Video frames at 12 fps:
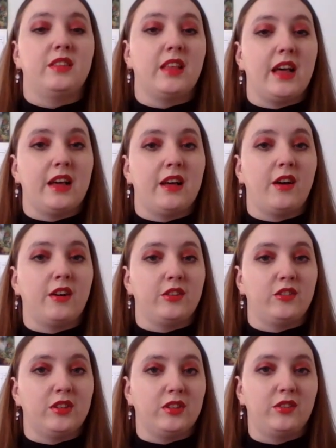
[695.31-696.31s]
that are
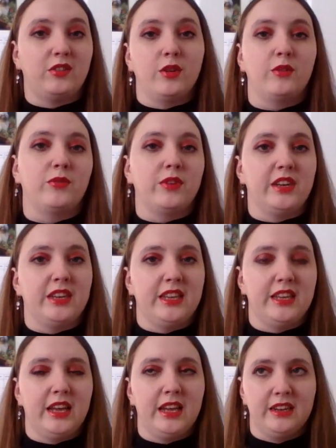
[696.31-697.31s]
just so
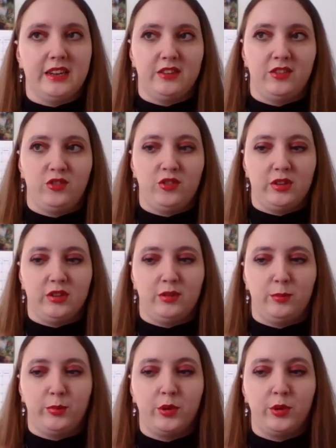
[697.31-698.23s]
funny and it's just